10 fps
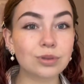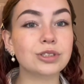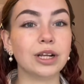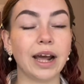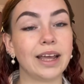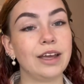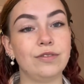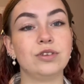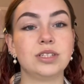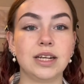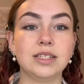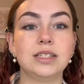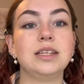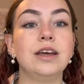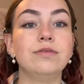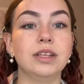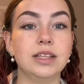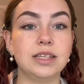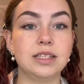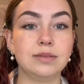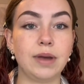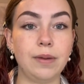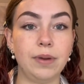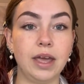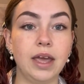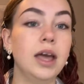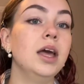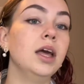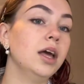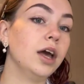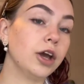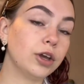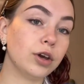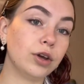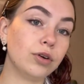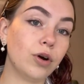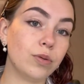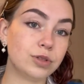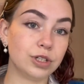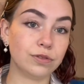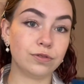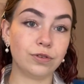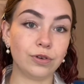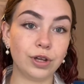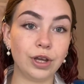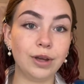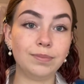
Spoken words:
So like if you're sensitive, then this is maybe a good option for you.